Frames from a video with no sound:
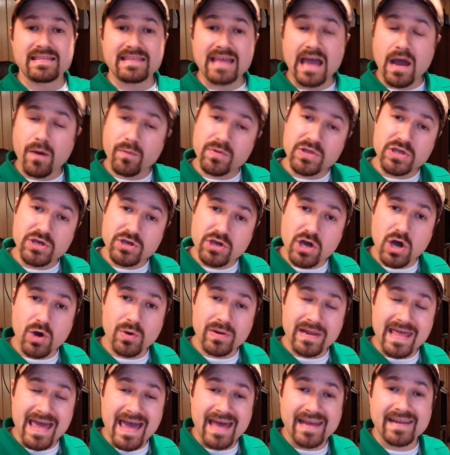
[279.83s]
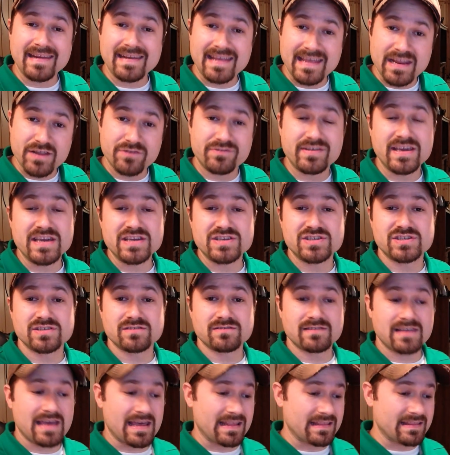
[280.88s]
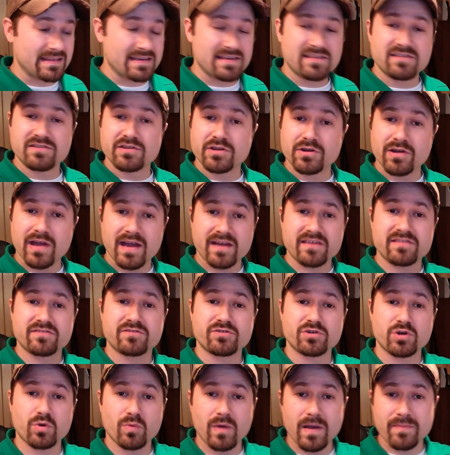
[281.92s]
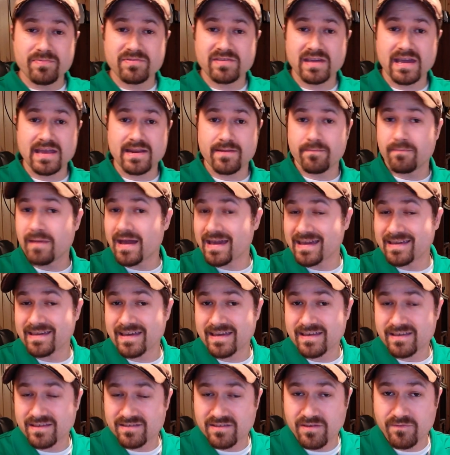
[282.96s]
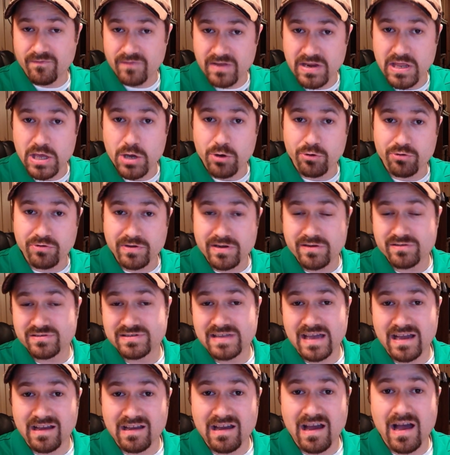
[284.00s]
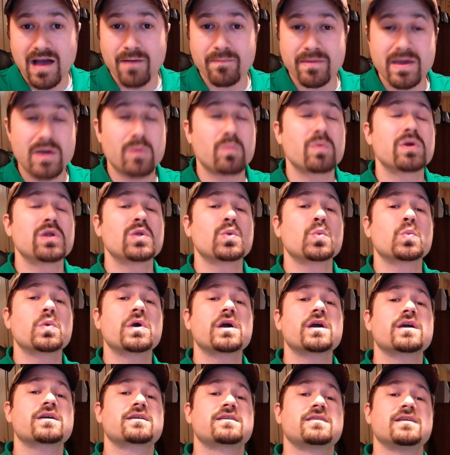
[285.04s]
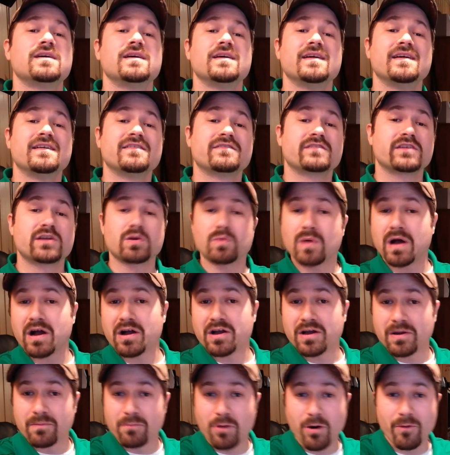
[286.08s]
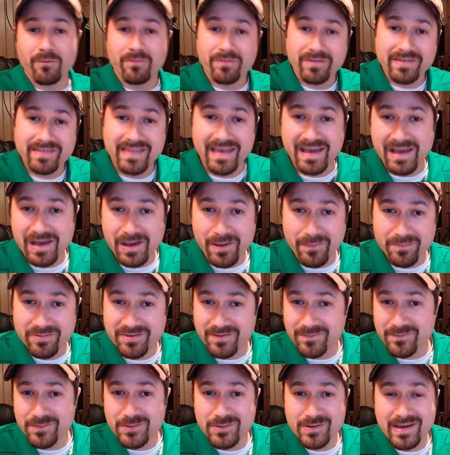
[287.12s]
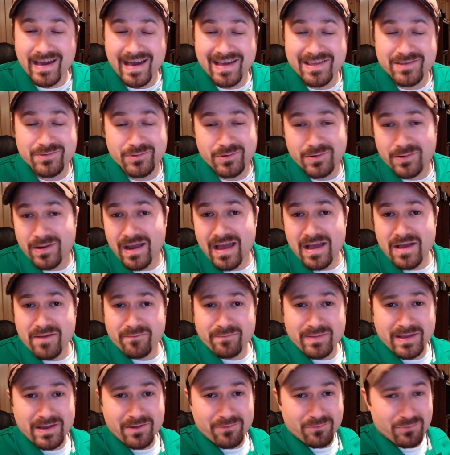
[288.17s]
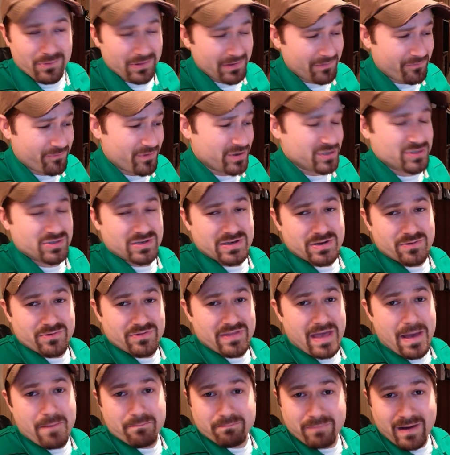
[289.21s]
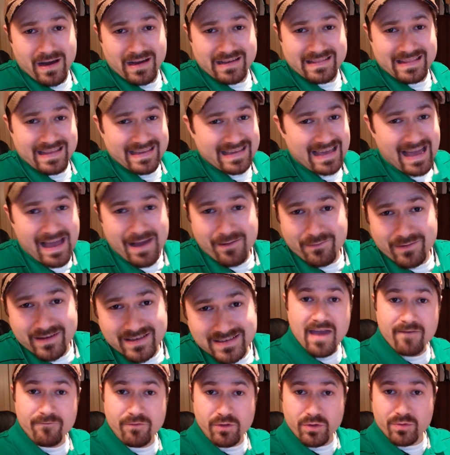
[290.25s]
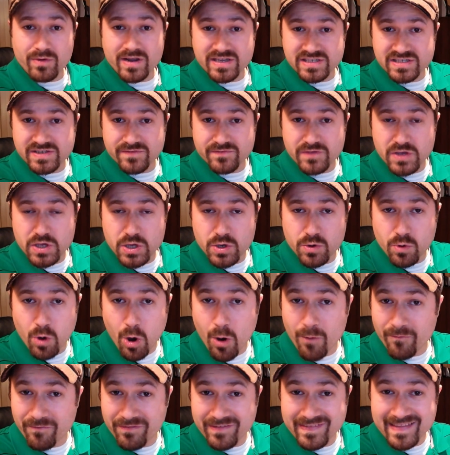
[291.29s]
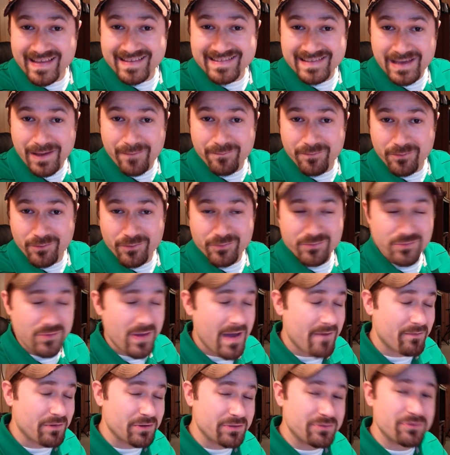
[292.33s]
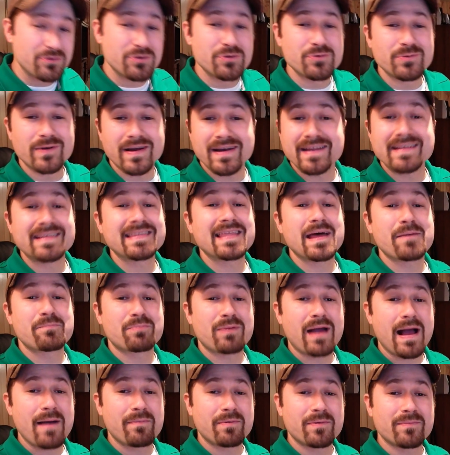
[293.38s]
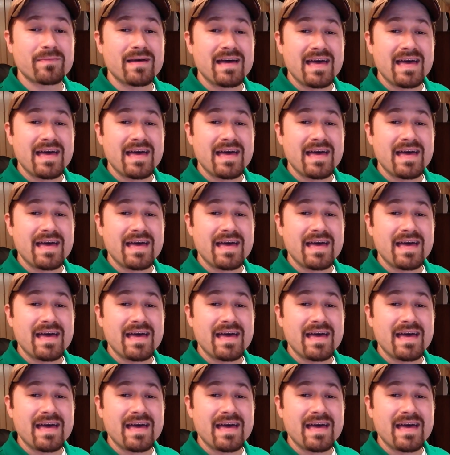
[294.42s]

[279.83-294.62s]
Now, when you go and add an annotation that links to your external website, in my case, videocreators.com, it will work. So you're welcome. Hopefully that helps some of you guys who are being really frustrated with that bug like I was. And for the rest of you, hopefully that's helpful if you ever do run into that problem.